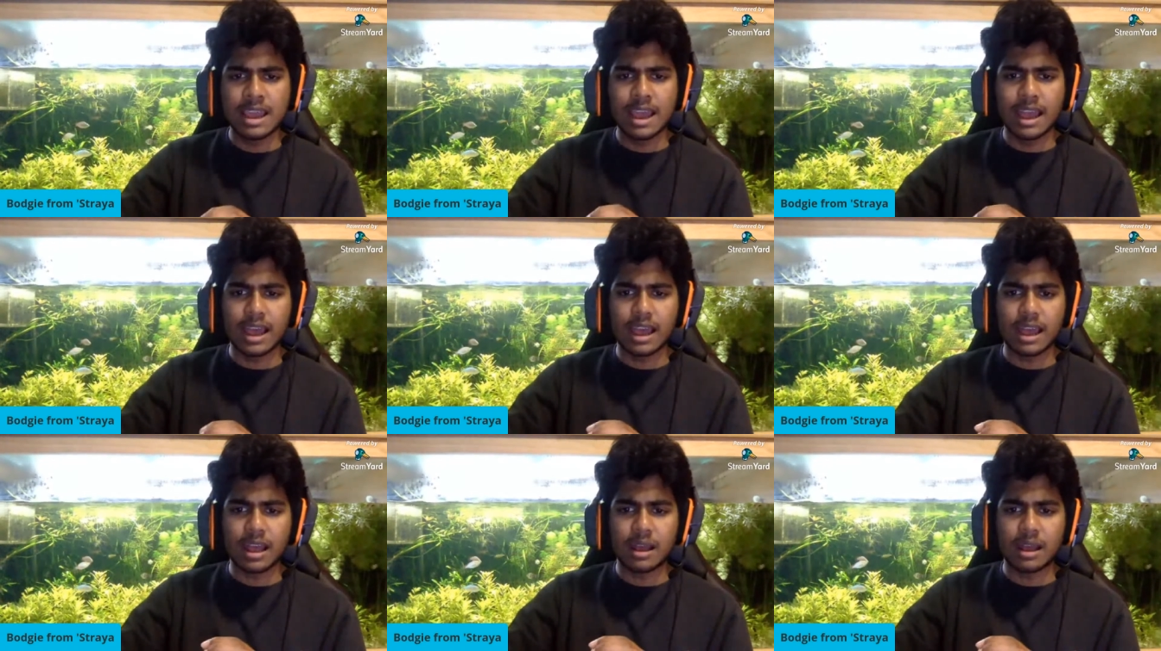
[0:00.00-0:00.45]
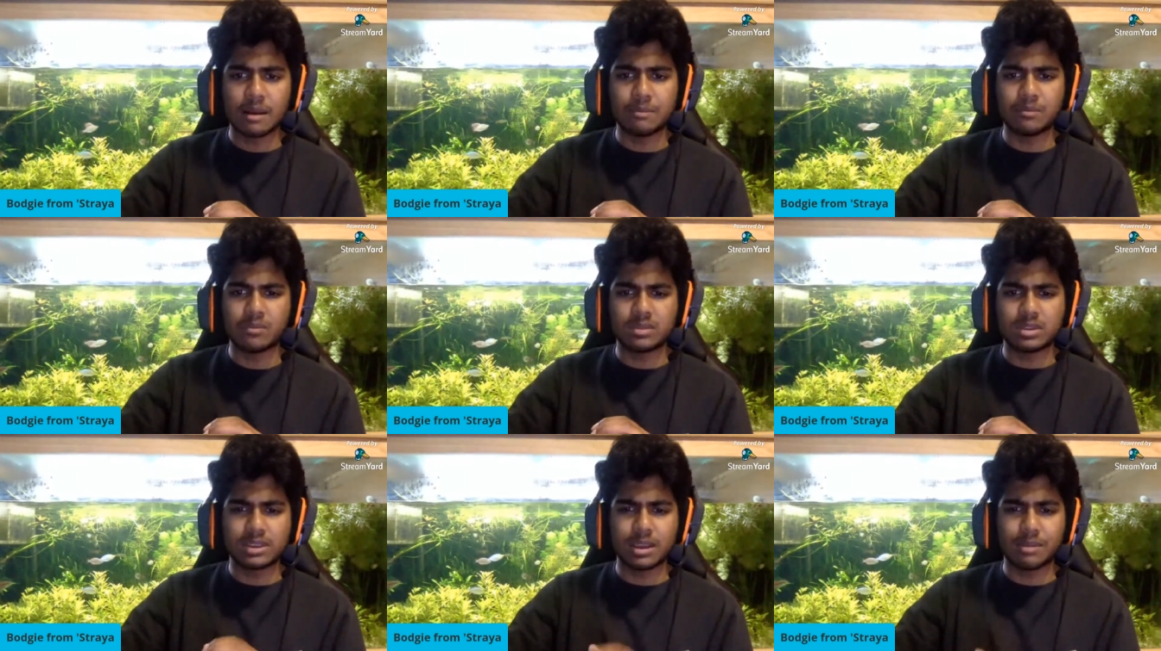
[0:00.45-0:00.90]

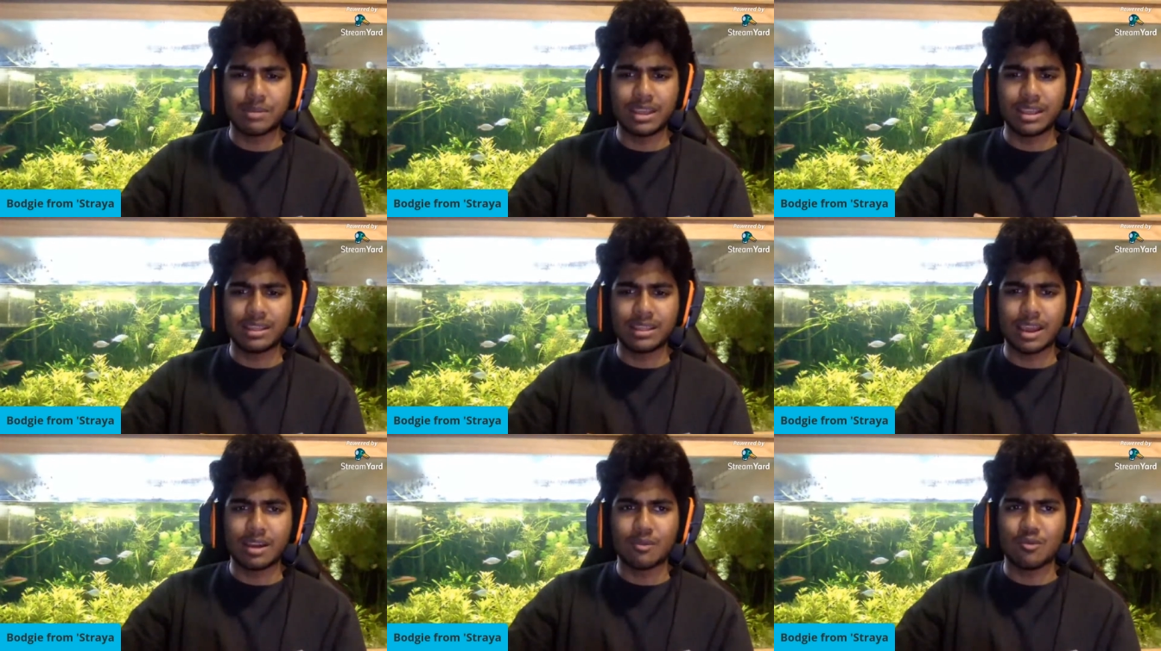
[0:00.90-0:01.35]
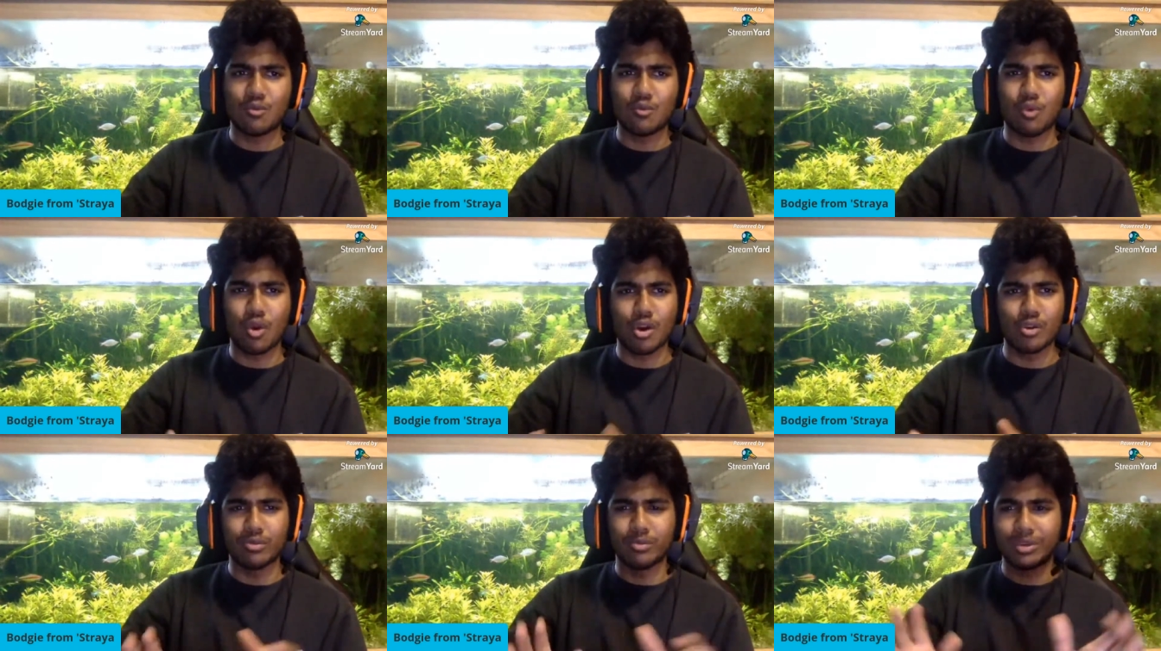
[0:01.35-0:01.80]
um, something that
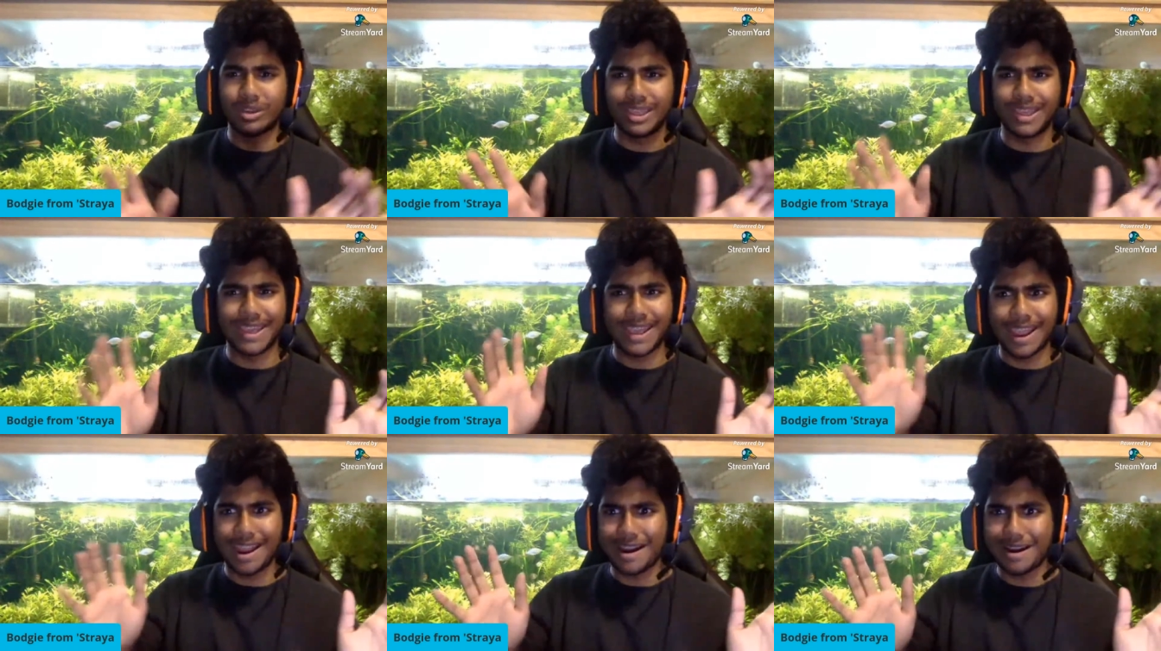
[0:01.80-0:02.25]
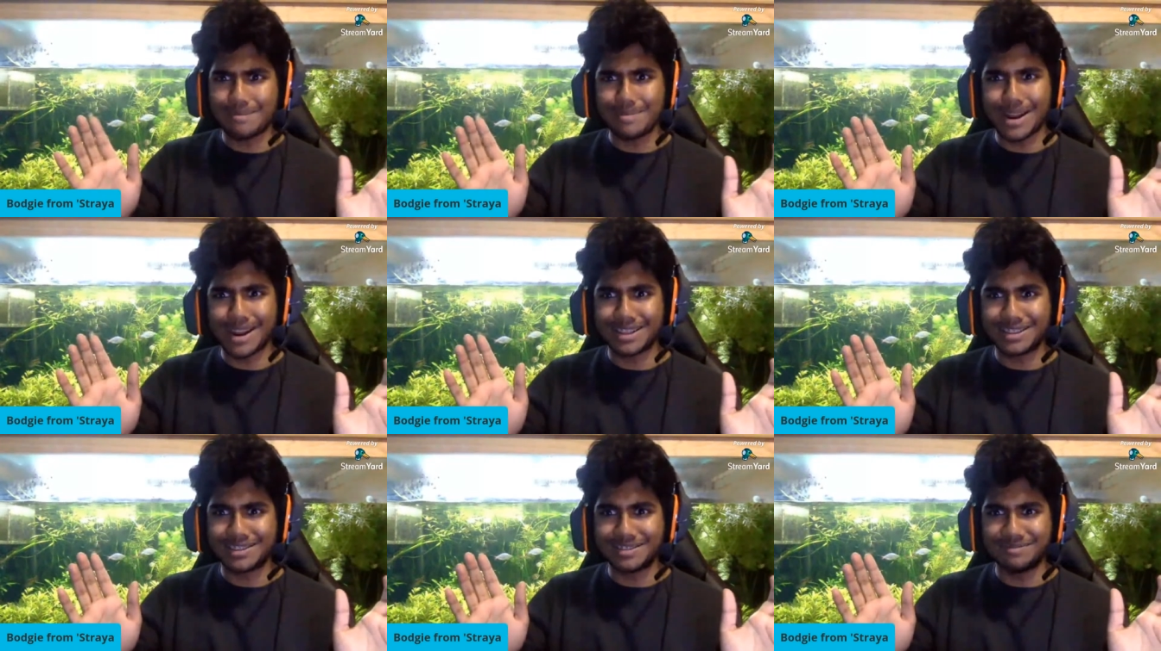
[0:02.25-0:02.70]
won't really care
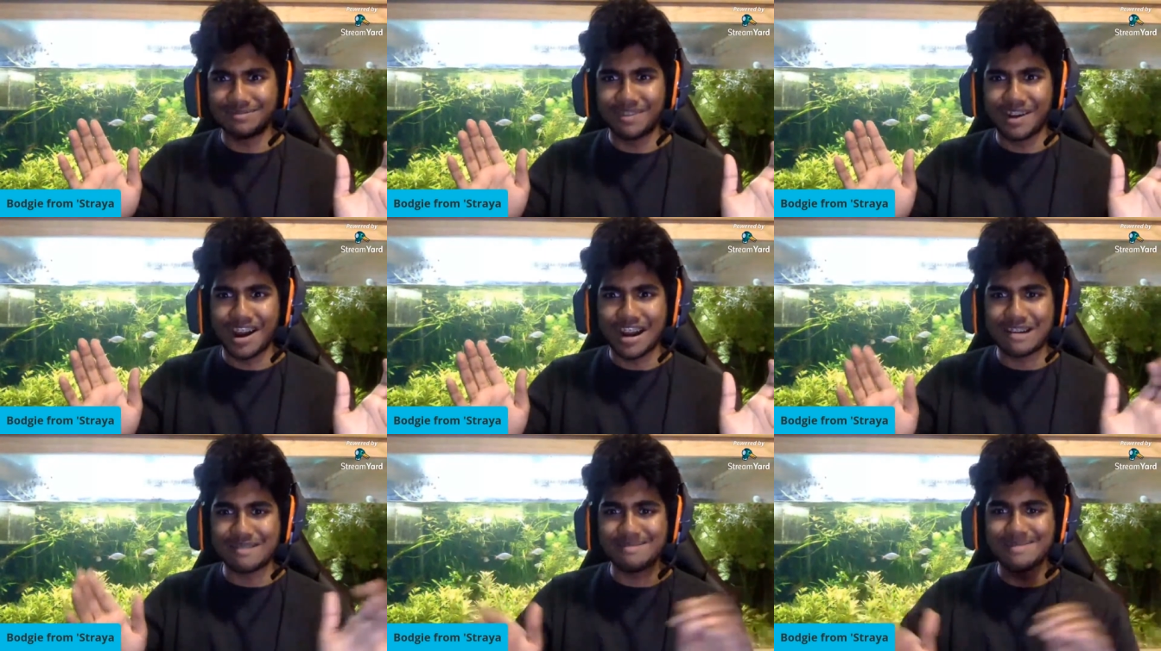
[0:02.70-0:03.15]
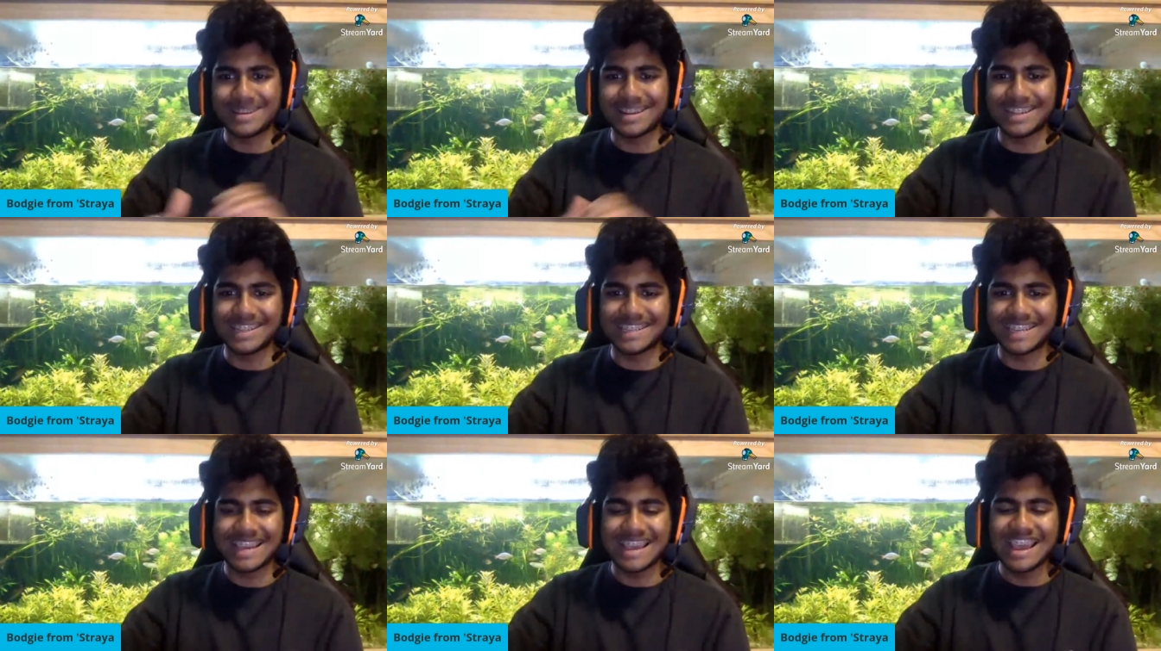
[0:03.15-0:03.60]
about its environment,